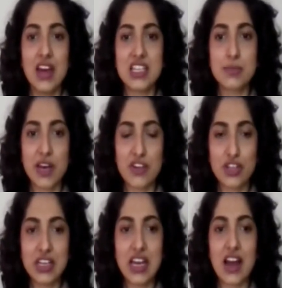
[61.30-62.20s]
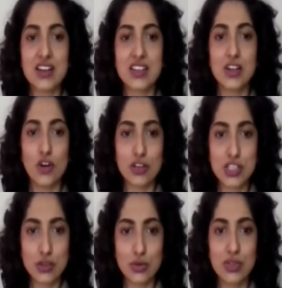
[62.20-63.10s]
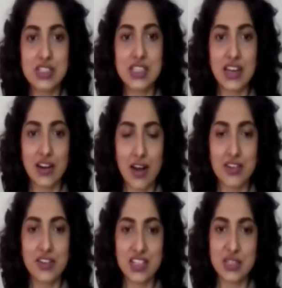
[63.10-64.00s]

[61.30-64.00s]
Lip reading: especially under the law schools that are under